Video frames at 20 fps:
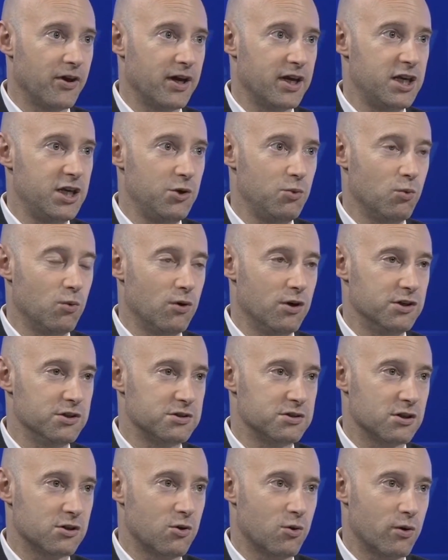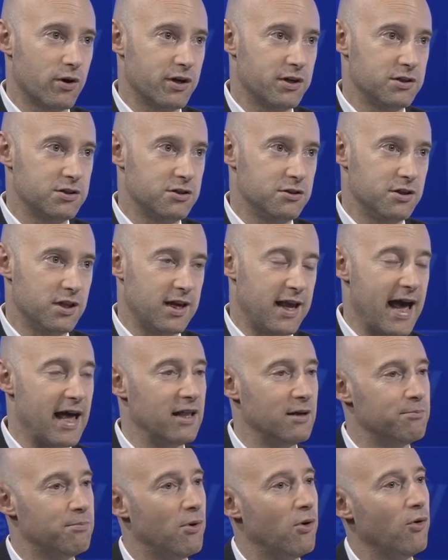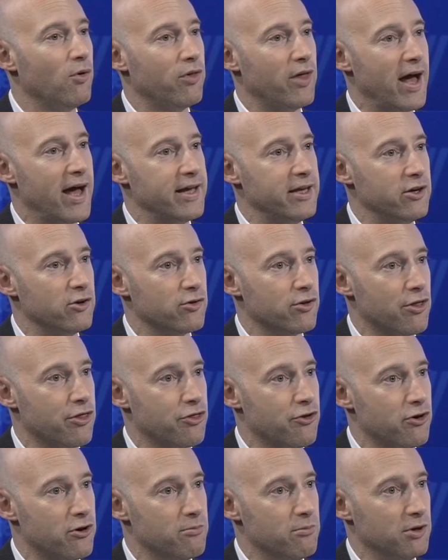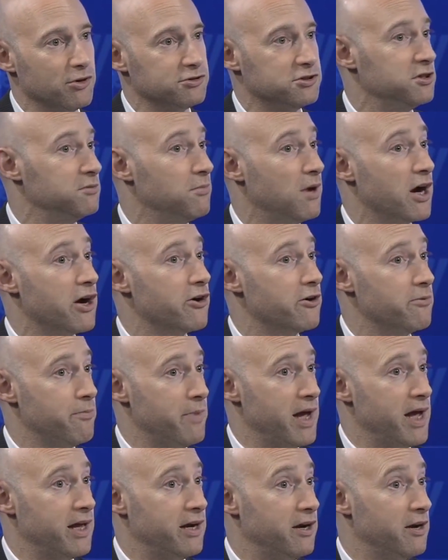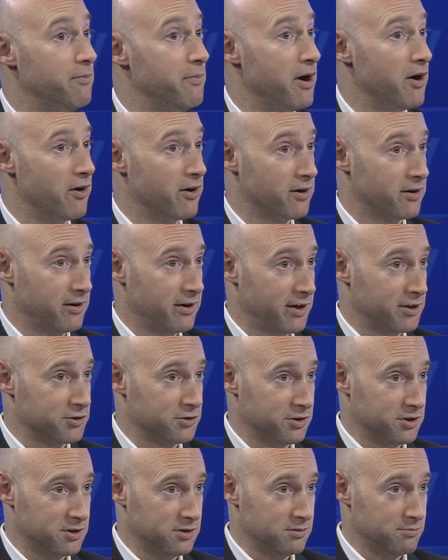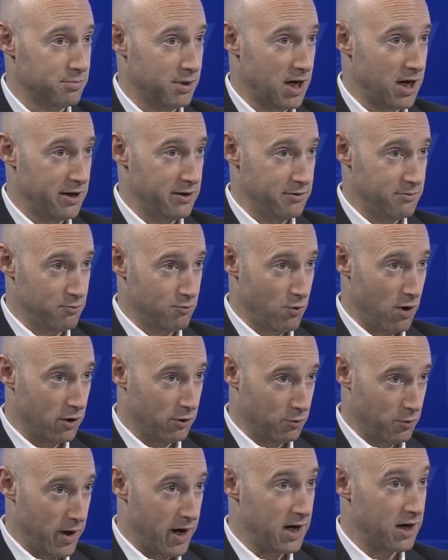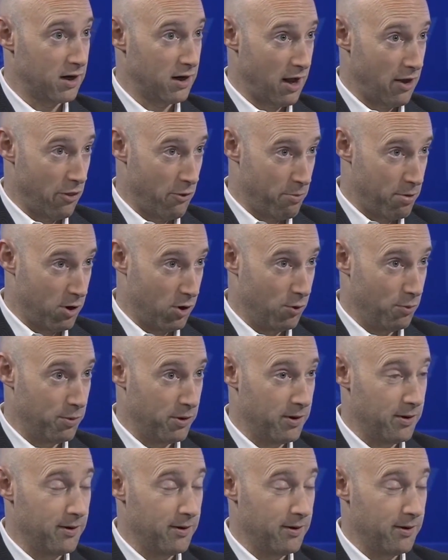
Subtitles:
He was, according to the Gallup poll that year, the 3rd most admired man in America, actually, behind Ronald Reagan and the Pope.